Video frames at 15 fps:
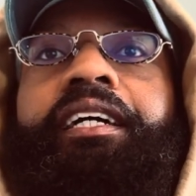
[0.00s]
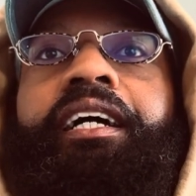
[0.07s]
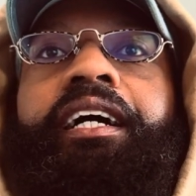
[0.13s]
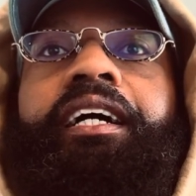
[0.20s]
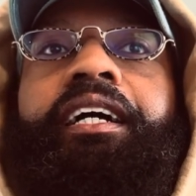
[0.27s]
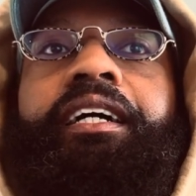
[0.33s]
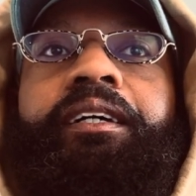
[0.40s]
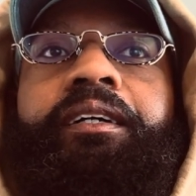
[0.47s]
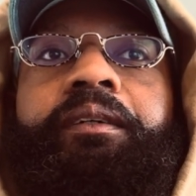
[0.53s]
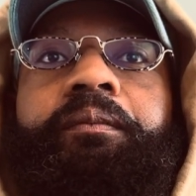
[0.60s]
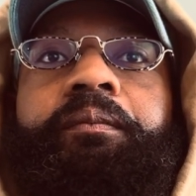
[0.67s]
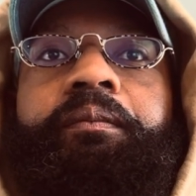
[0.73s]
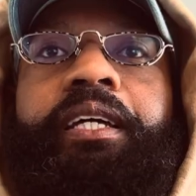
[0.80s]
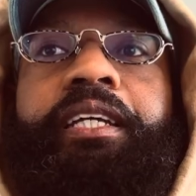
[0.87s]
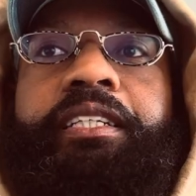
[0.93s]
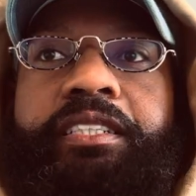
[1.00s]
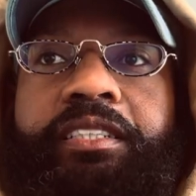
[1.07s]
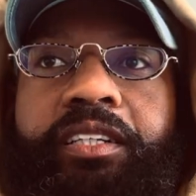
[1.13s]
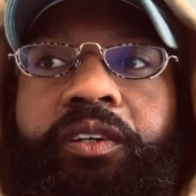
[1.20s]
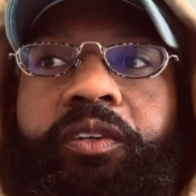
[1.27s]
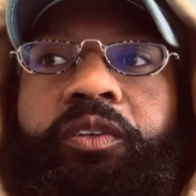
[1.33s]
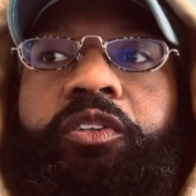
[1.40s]
And
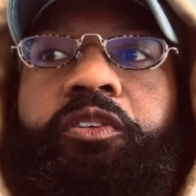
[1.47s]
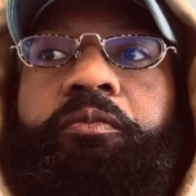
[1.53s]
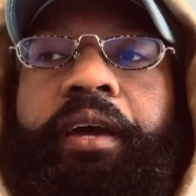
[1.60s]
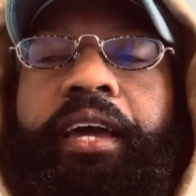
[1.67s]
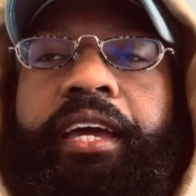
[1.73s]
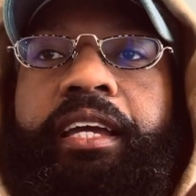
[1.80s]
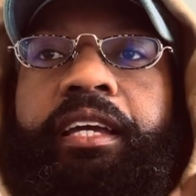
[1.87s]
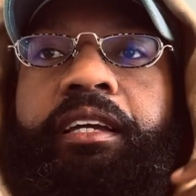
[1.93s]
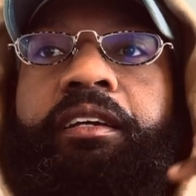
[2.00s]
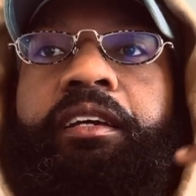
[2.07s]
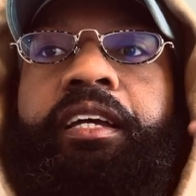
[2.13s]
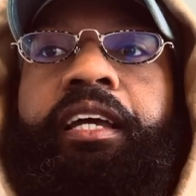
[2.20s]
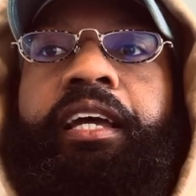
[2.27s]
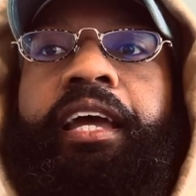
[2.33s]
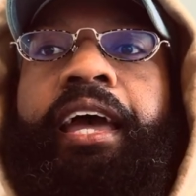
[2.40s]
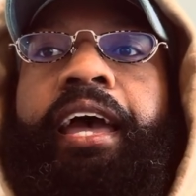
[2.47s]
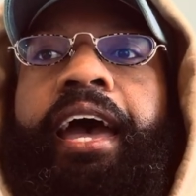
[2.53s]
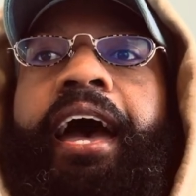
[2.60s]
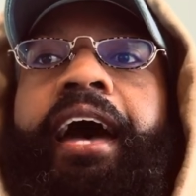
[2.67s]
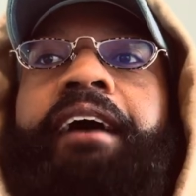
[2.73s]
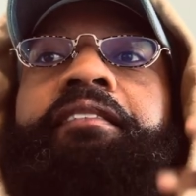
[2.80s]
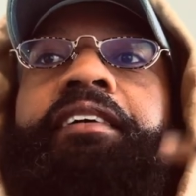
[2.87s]
so you may
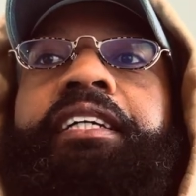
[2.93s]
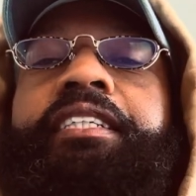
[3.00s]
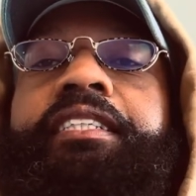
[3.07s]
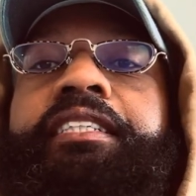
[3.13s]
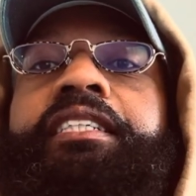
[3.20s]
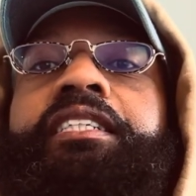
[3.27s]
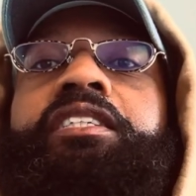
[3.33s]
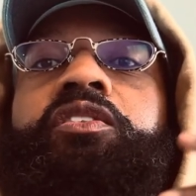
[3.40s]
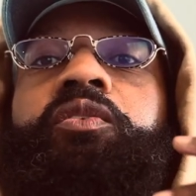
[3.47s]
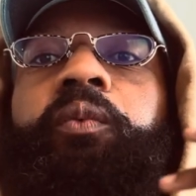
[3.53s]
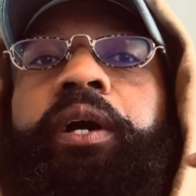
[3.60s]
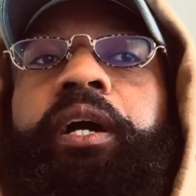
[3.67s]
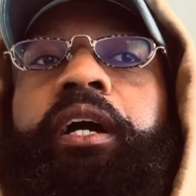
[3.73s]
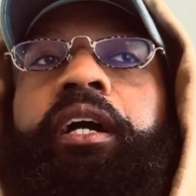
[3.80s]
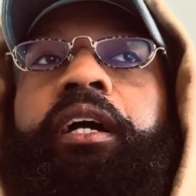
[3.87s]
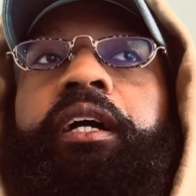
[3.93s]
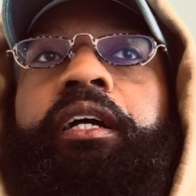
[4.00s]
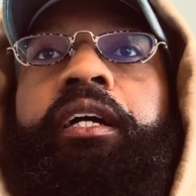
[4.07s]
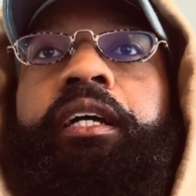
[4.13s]
have an instance where